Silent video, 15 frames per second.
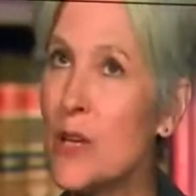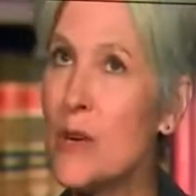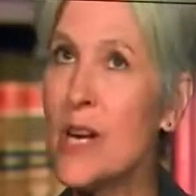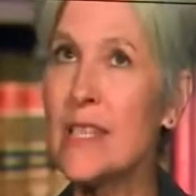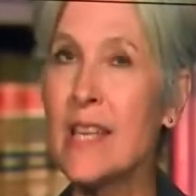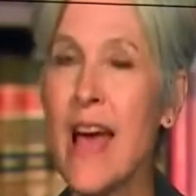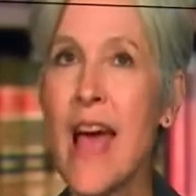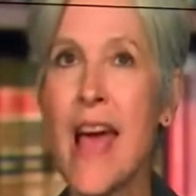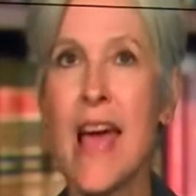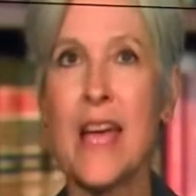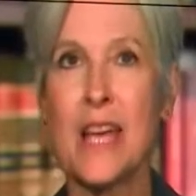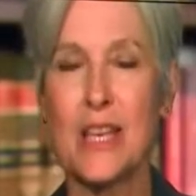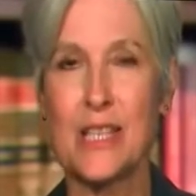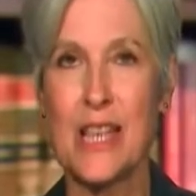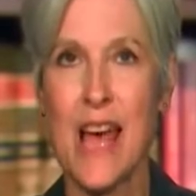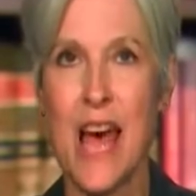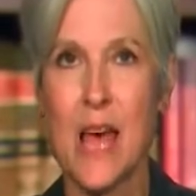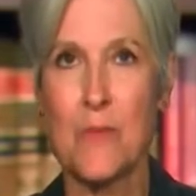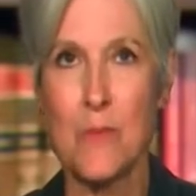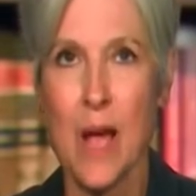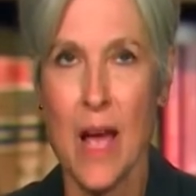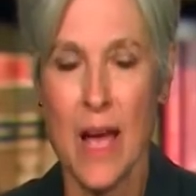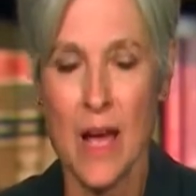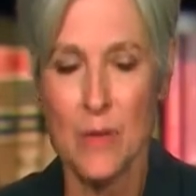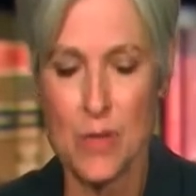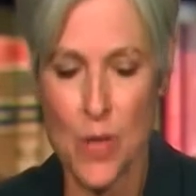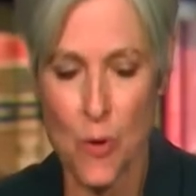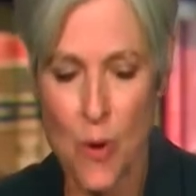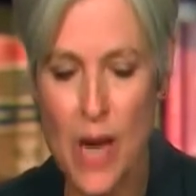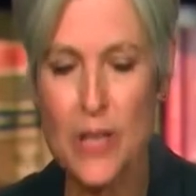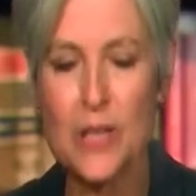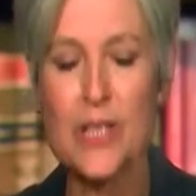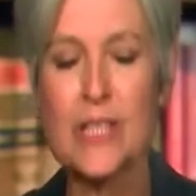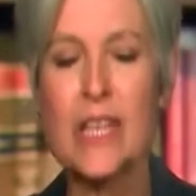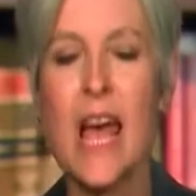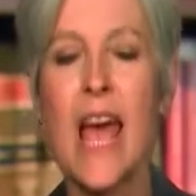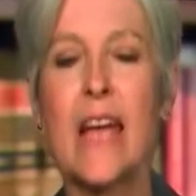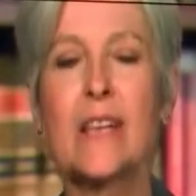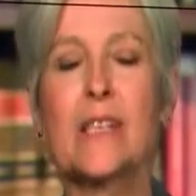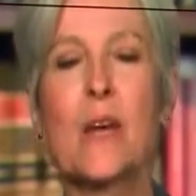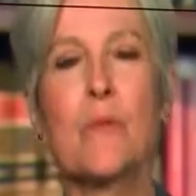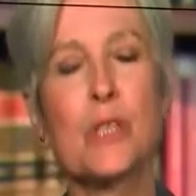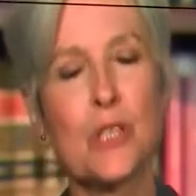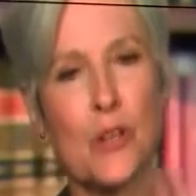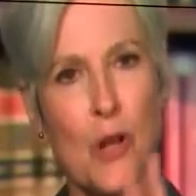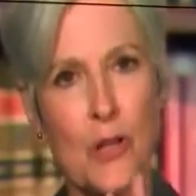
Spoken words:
What you are saying is that we